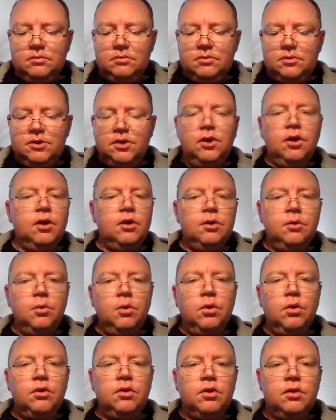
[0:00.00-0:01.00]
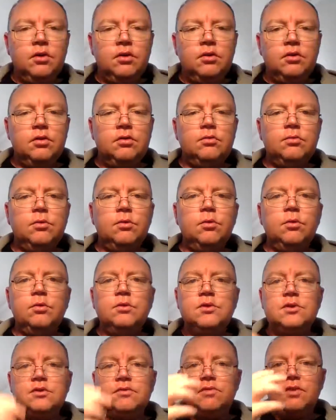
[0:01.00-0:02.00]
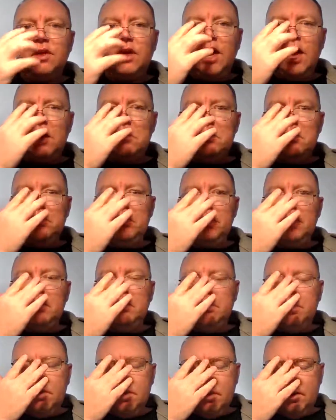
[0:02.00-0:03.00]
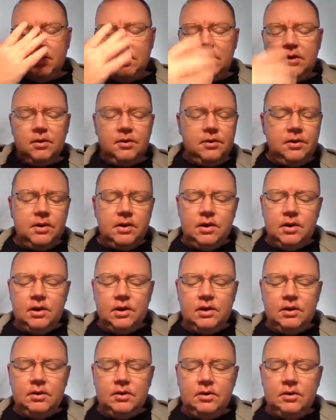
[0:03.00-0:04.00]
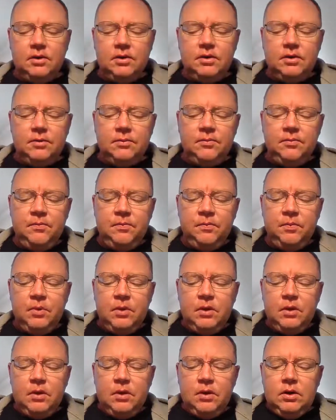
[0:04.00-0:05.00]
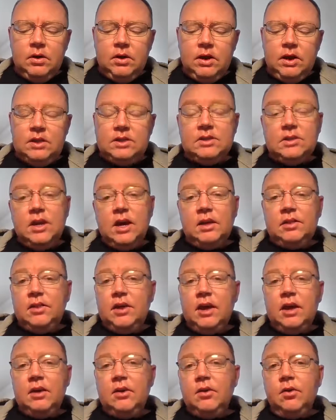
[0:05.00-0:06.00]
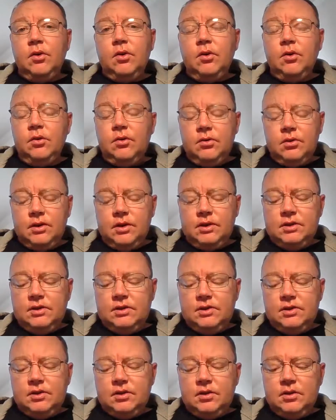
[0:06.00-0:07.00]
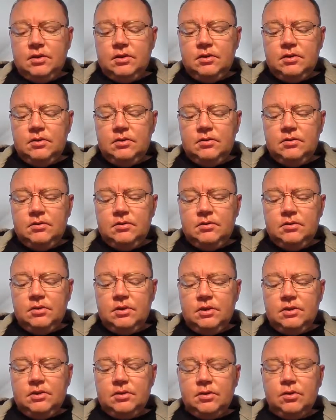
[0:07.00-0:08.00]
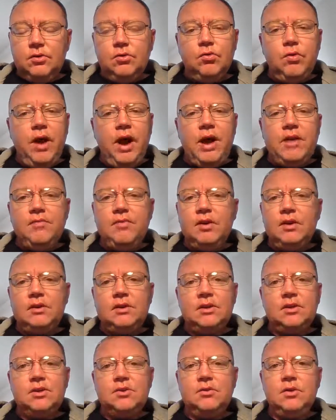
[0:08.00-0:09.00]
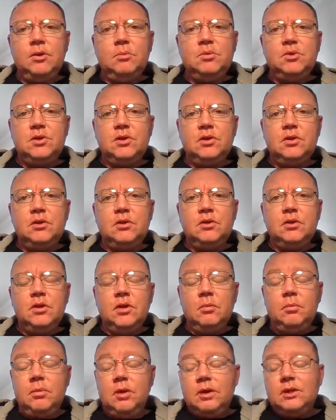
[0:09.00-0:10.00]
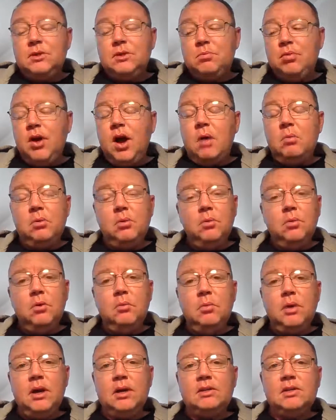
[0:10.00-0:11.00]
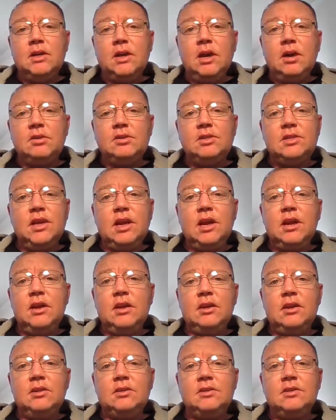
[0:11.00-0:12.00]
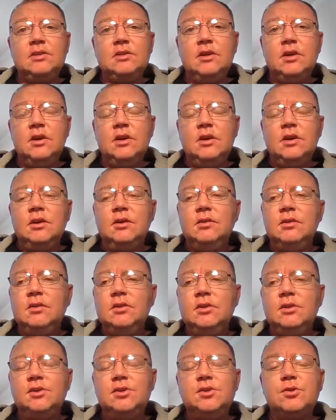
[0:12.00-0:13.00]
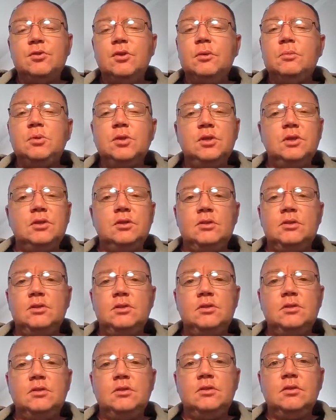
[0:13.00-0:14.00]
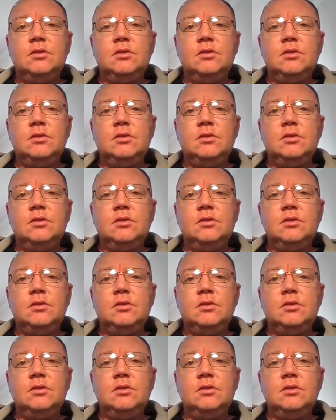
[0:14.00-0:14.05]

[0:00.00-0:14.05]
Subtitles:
taught you all the rules of the game of pimping, and it's not that at all. It's a graphic description. That's probably what makes it outstanding is the descriptions.